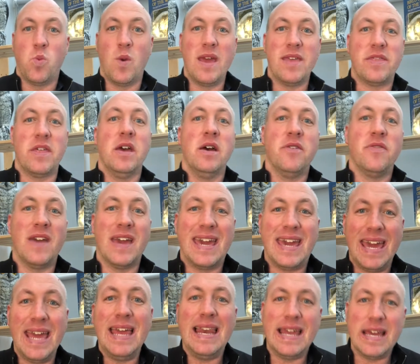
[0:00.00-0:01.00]
with the
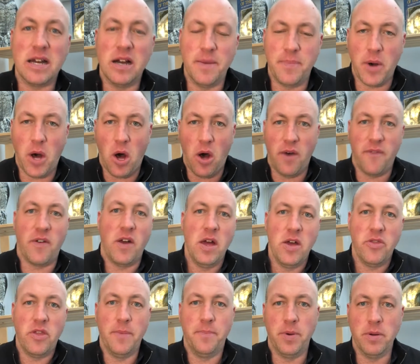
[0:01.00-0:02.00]
healing up
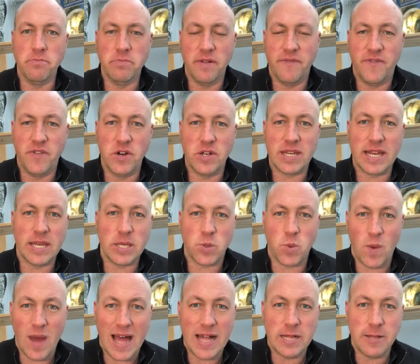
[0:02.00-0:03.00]
of the bumblefoot as
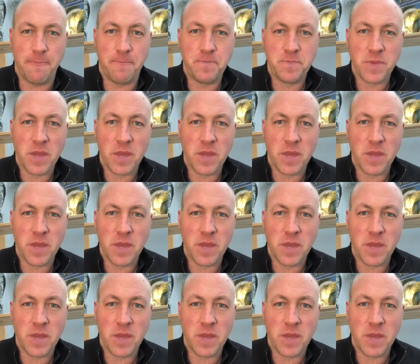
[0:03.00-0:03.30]
well.